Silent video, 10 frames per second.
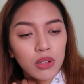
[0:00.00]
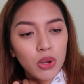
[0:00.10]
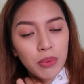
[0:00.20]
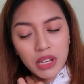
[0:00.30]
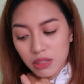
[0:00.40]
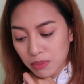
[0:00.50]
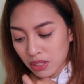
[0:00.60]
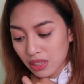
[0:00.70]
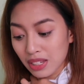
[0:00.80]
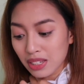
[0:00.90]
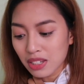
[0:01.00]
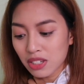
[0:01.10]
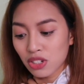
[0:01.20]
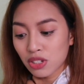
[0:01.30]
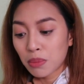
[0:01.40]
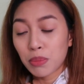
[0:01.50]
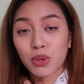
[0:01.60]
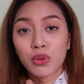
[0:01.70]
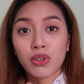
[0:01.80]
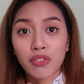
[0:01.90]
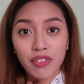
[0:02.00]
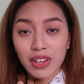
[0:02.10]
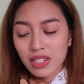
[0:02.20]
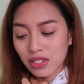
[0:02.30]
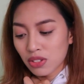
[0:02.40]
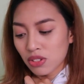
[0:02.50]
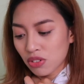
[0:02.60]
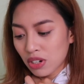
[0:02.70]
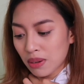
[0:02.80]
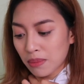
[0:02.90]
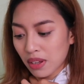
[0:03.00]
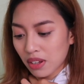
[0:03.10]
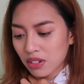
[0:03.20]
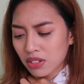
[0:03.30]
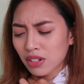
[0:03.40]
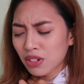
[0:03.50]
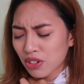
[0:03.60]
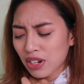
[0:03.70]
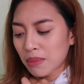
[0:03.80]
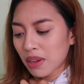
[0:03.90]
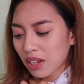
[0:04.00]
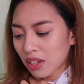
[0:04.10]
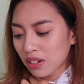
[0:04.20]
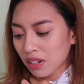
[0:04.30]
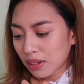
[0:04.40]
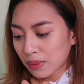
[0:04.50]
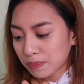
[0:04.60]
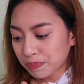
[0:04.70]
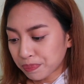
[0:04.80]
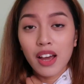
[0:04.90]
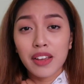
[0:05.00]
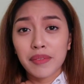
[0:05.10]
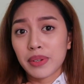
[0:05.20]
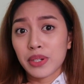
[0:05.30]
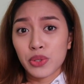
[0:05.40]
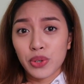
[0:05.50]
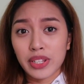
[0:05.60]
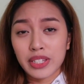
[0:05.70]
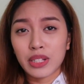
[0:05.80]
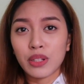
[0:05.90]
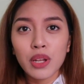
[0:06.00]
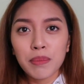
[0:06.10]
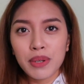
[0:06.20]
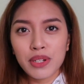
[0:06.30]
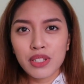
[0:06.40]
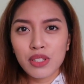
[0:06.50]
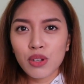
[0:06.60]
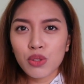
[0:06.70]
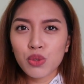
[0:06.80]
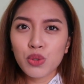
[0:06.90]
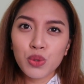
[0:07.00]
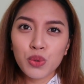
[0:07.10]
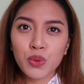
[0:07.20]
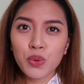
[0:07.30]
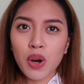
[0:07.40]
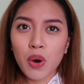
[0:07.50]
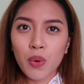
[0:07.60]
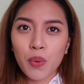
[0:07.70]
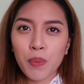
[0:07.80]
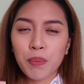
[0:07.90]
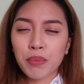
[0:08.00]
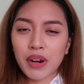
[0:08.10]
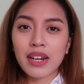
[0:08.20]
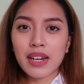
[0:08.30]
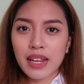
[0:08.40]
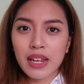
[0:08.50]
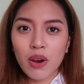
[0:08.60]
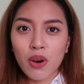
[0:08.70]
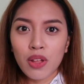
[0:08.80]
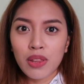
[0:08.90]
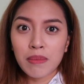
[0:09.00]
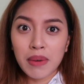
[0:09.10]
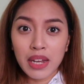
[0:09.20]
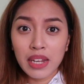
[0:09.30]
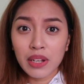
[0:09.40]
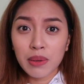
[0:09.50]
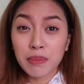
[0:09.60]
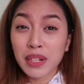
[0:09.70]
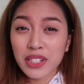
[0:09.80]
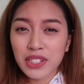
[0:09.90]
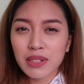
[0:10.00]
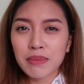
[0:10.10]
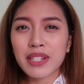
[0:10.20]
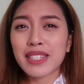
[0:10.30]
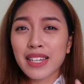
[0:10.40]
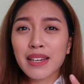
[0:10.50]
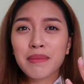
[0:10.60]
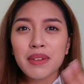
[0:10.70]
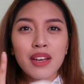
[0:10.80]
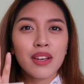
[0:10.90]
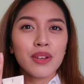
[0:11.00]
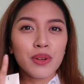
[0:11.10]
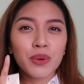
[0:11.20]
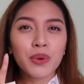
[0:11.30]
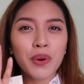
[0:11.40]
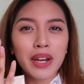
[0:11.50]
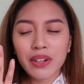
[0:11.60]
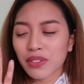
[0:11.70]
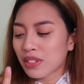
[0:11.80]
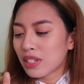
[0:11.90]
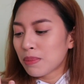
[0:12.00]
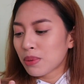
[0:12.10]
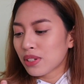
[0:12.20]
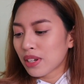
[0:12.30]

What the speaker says: Glow Base, but this is just a pure face sun cream, and I've been enjoying this a lot because it's not too brightening on my complexion, because I am, you know, quite on the deeper